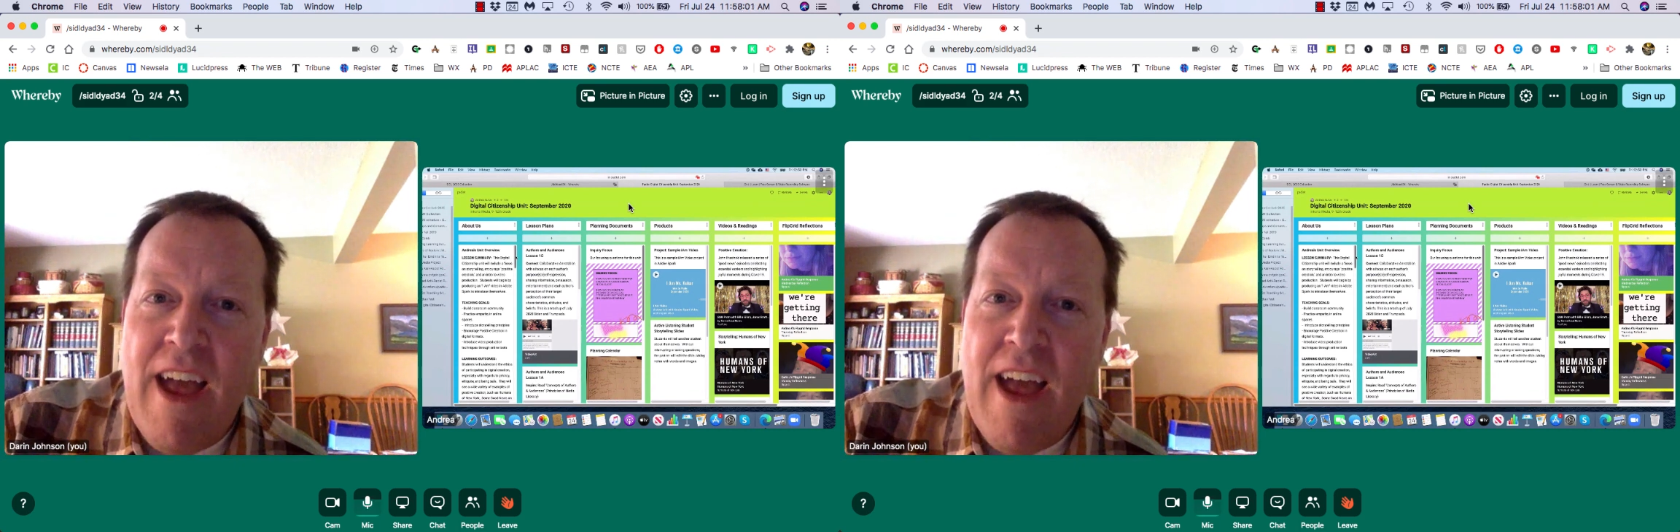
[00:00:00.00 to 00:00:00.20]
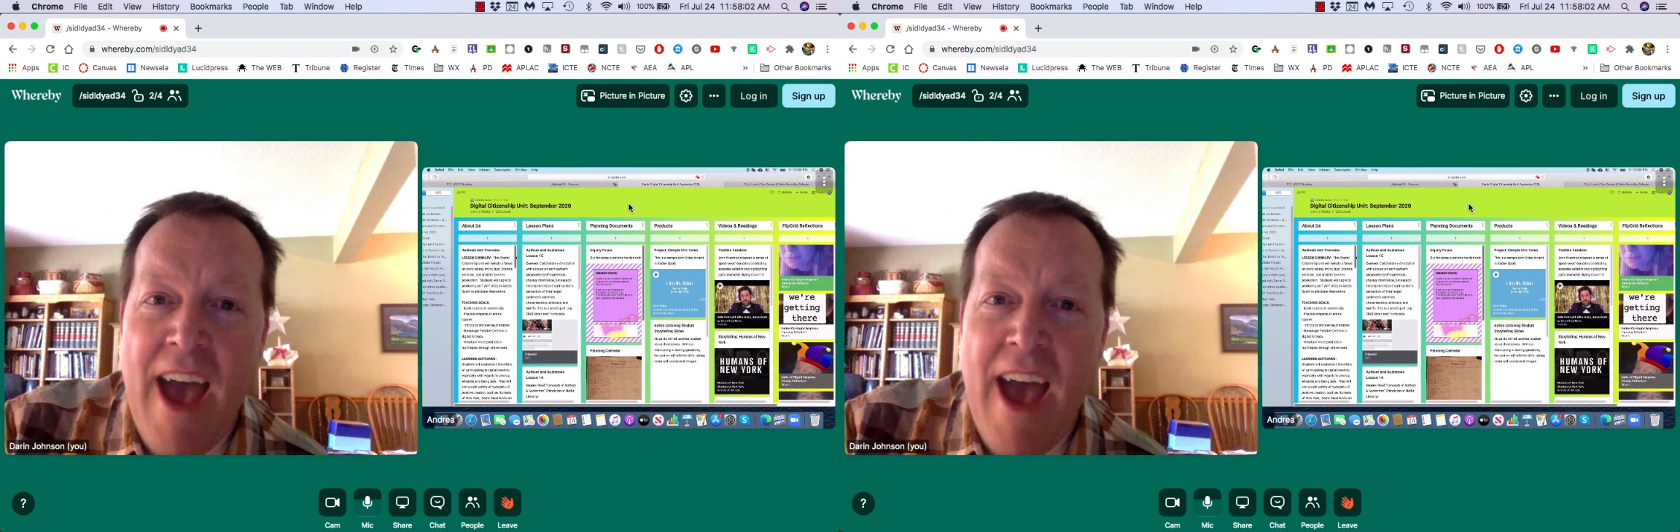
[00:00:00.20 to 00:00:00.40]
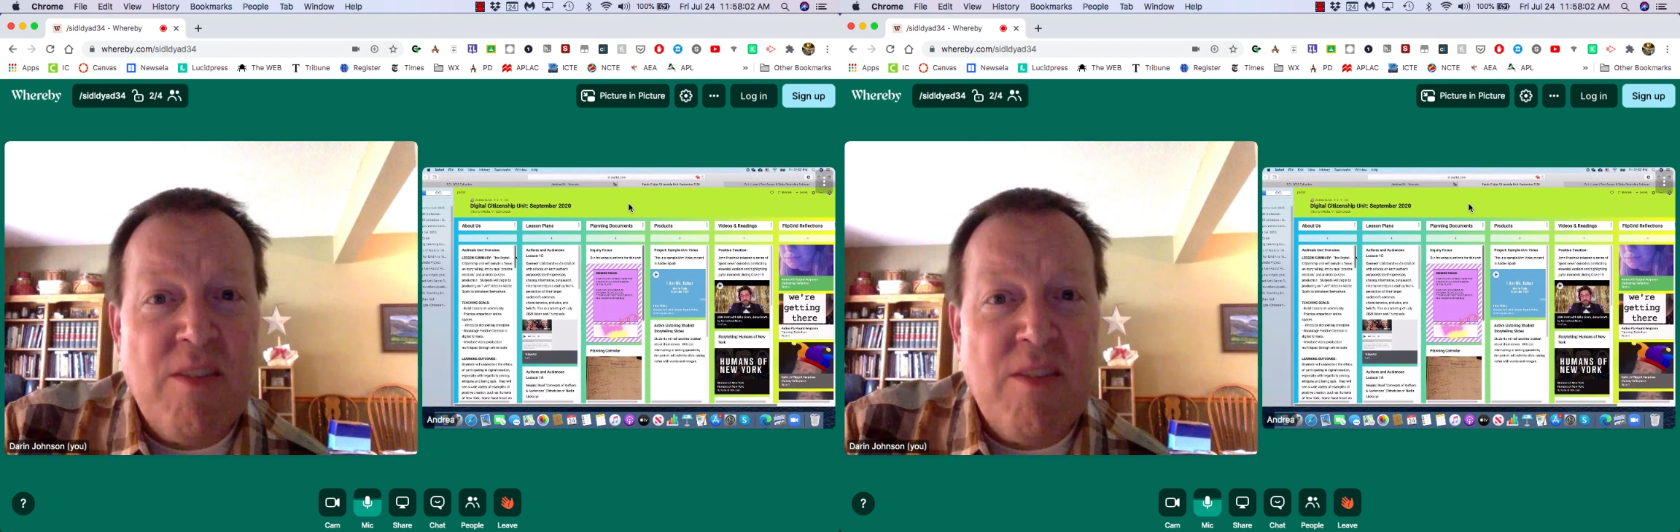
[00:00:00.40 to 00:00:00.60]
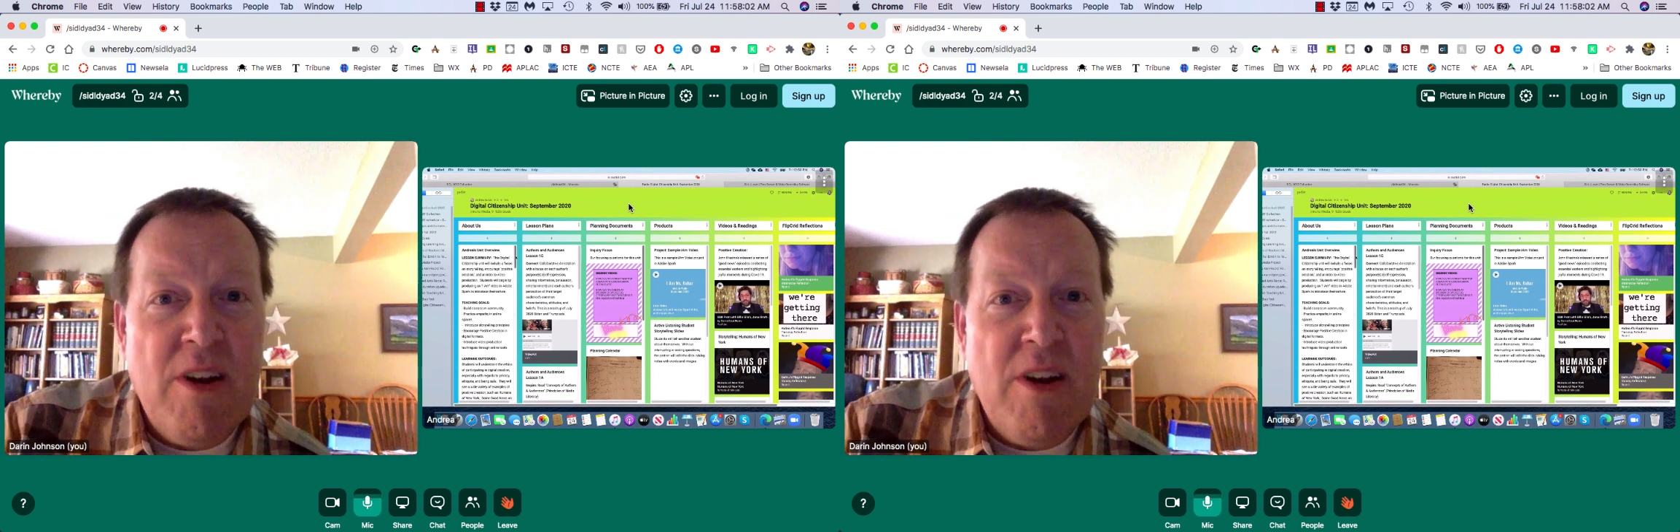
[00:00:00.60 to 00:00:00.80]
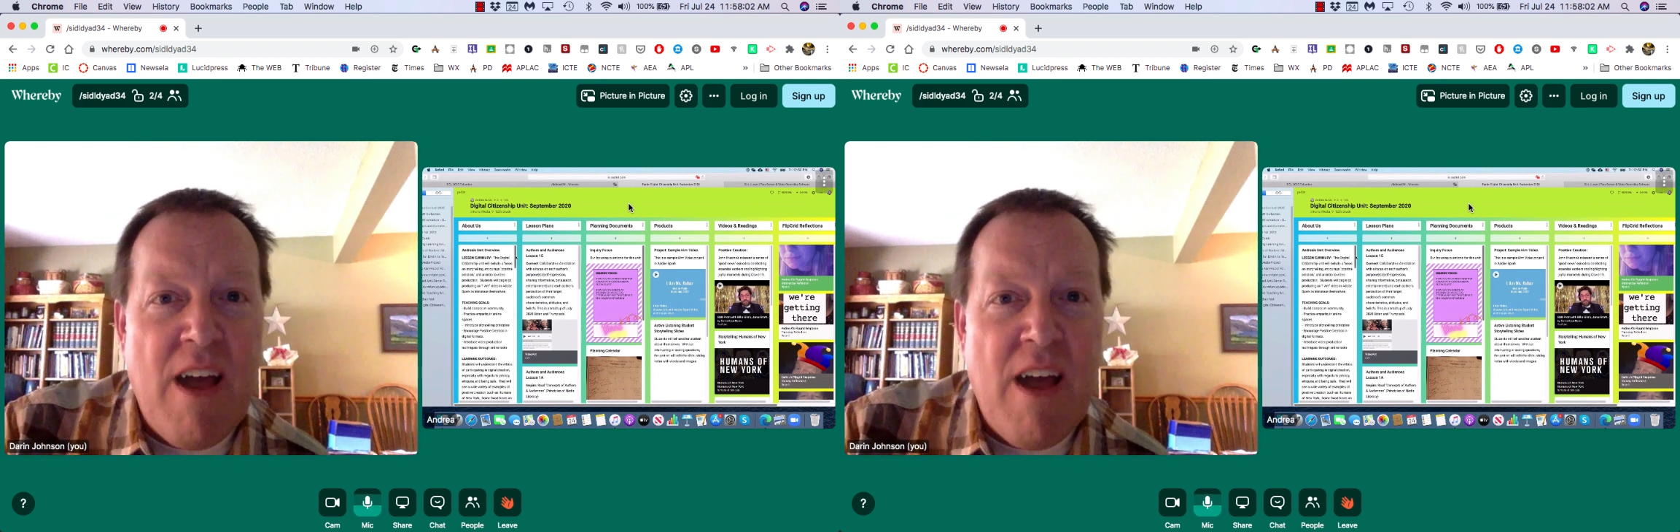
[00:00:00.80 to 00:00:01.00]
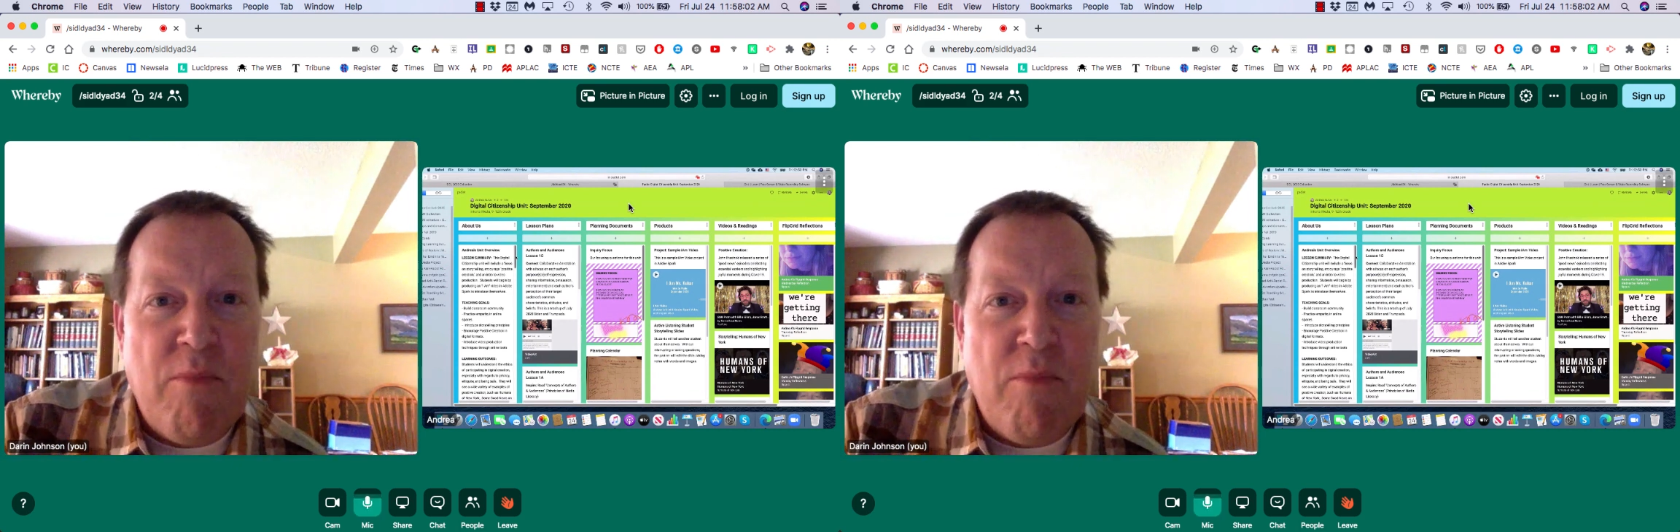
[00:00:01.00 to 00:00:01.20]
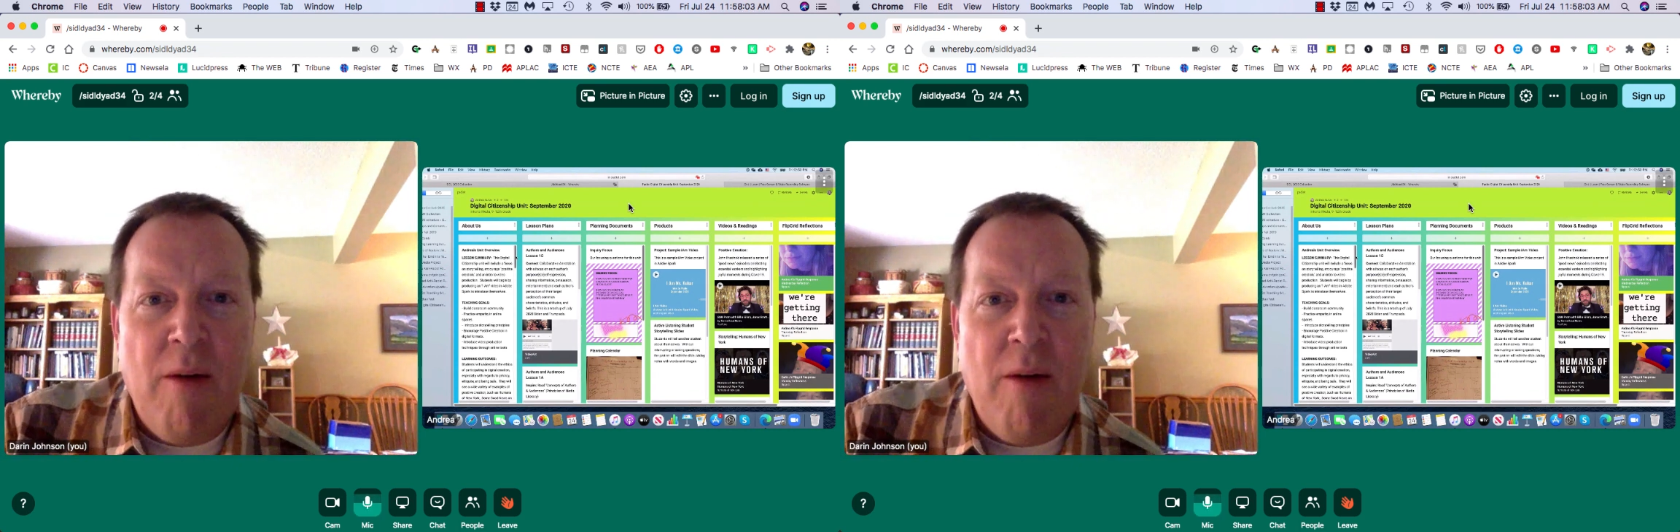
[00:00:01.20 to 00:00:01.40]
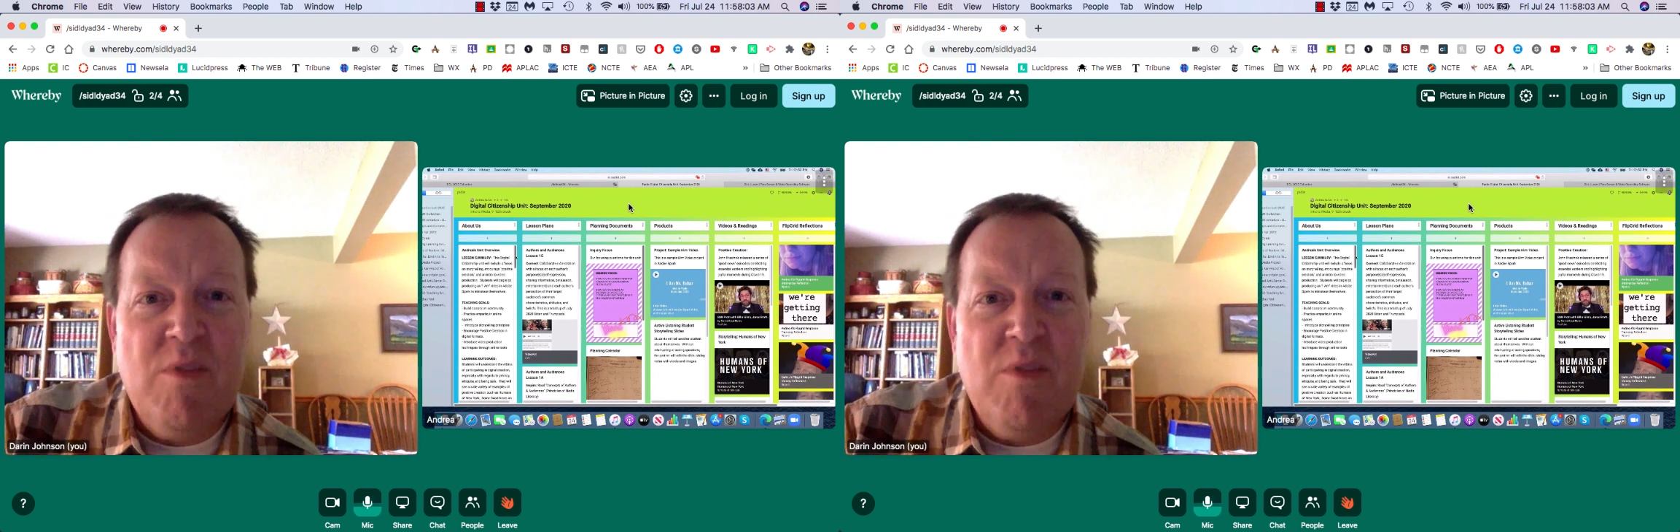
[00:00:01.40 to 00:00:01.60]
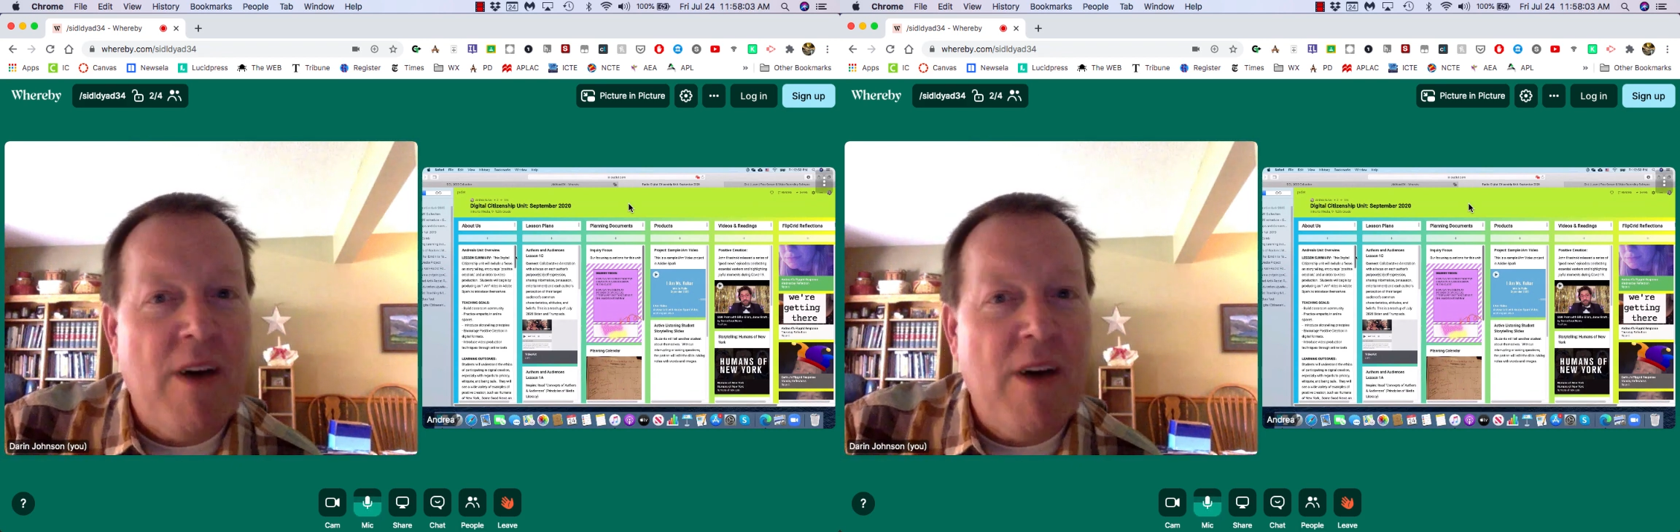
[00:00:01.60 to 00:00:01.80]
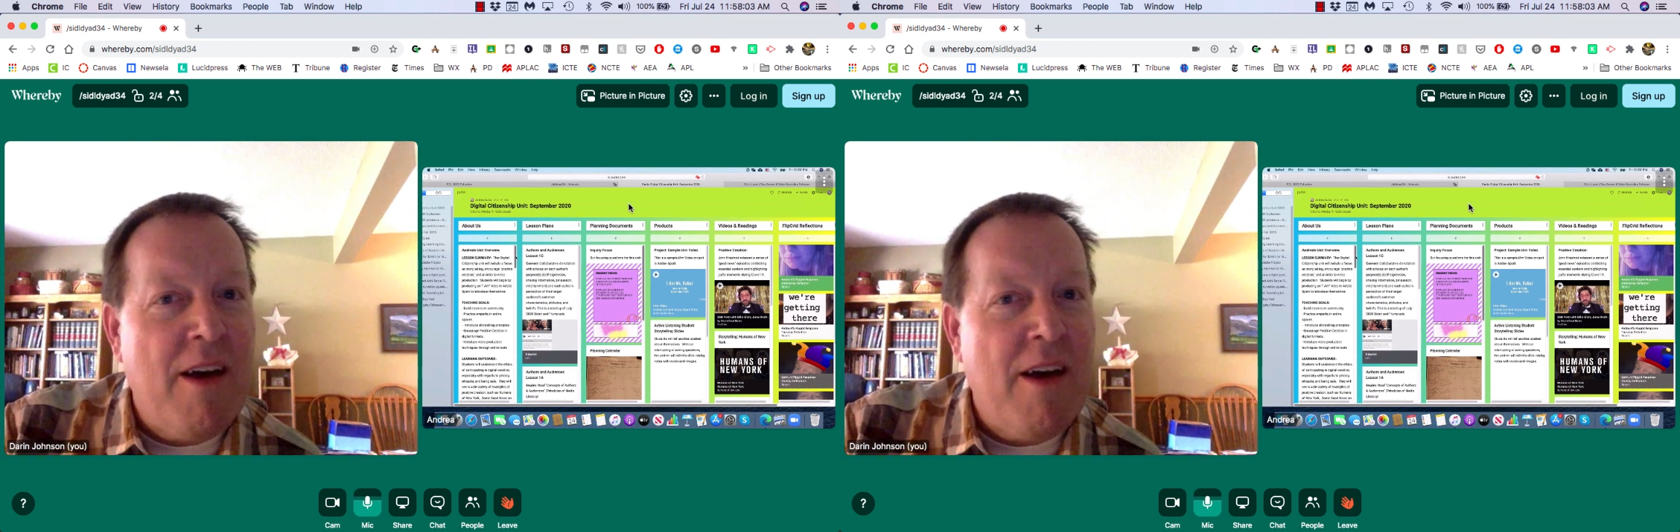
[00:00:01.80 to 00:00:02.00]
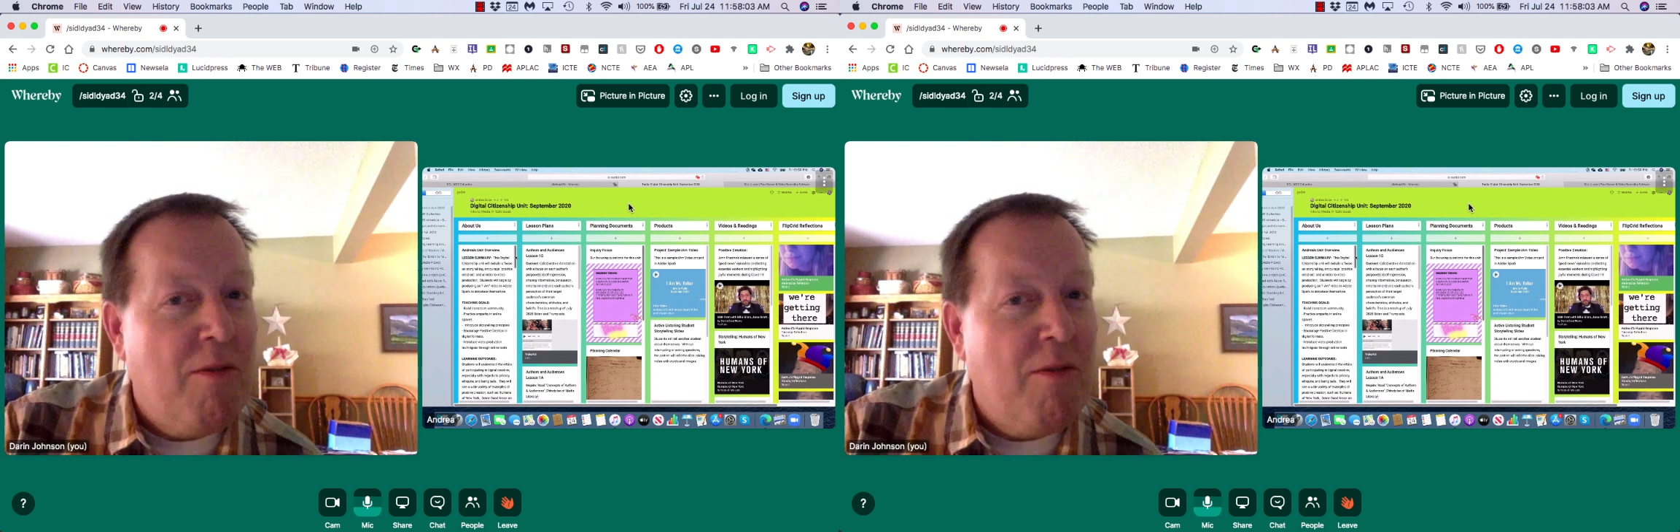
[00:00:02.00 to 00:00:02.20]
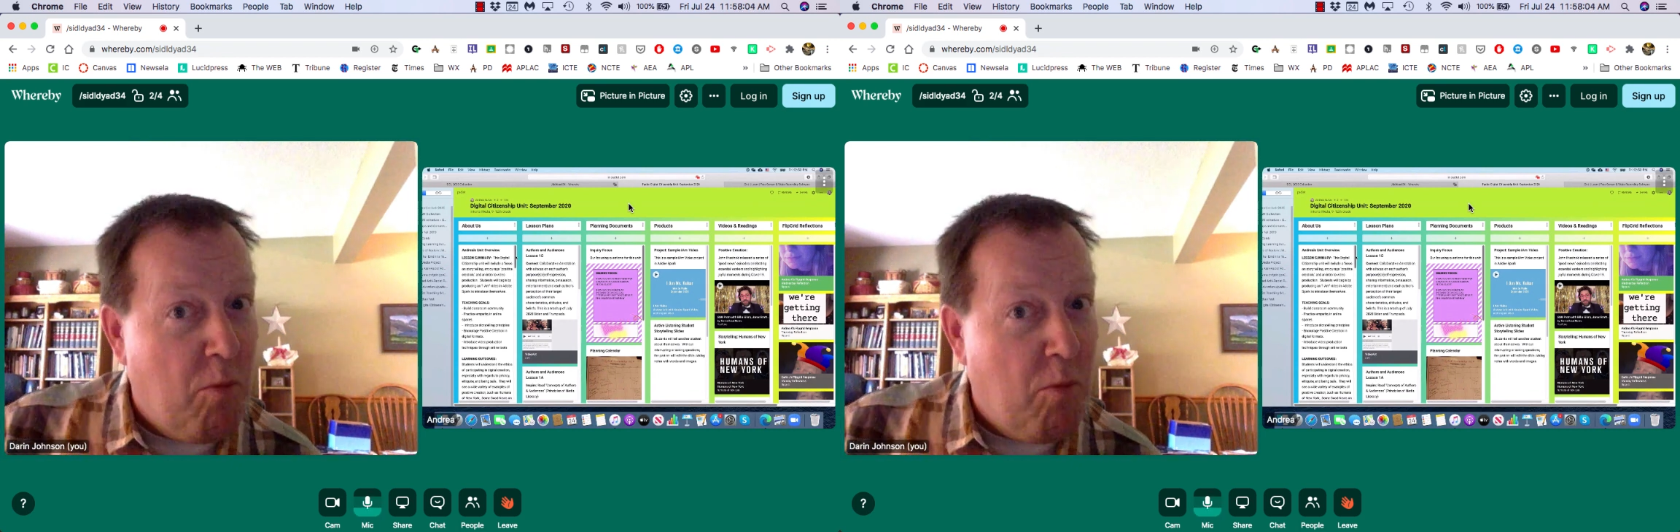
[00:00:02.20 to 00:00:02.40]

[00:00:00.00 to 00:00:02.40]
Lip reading: had some internet problems, but